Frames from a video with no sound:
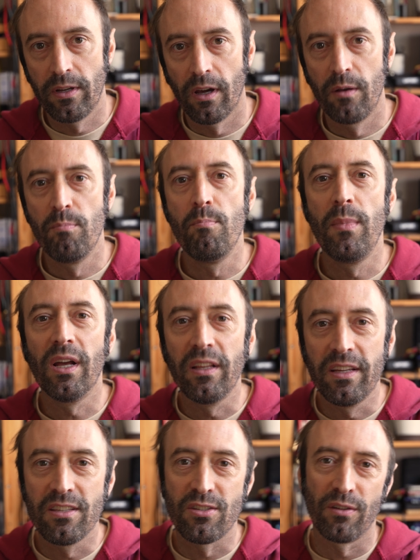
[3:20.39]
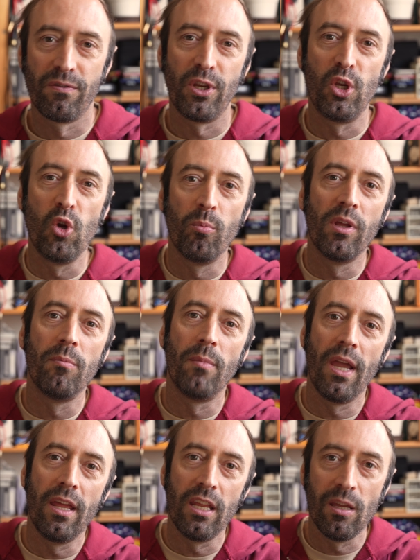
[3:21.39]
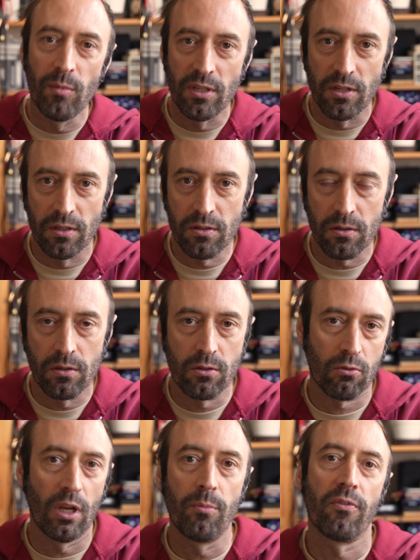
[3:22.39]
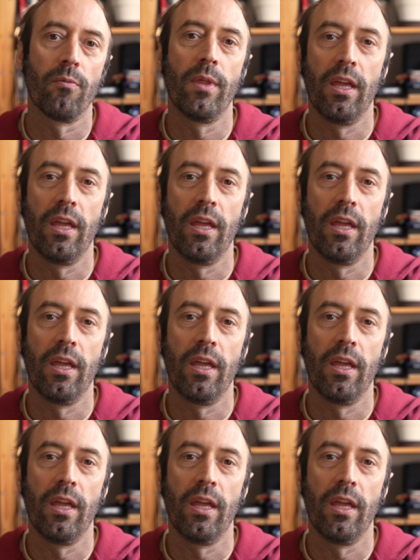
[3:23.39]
on millions of human-made images scraped from the